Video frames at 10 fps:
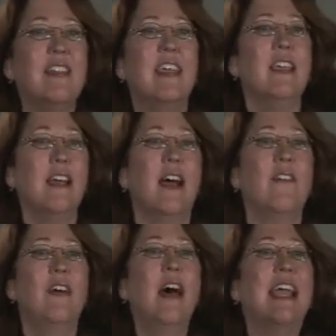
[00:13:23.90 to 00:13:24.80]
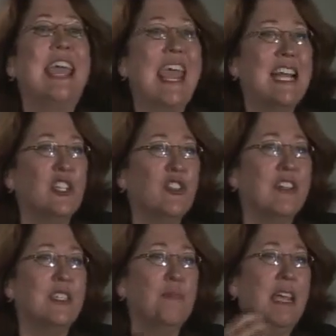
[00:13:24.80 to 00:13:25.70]
think of cancer
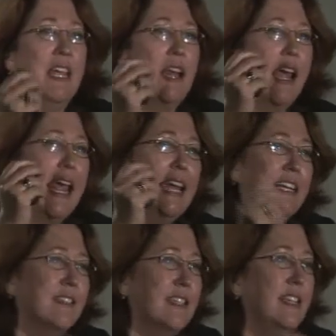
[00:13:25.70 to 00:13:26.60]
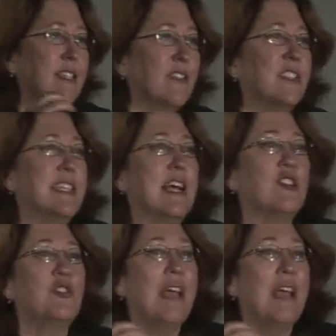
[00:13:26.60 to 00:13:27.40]
as being a disease of cells.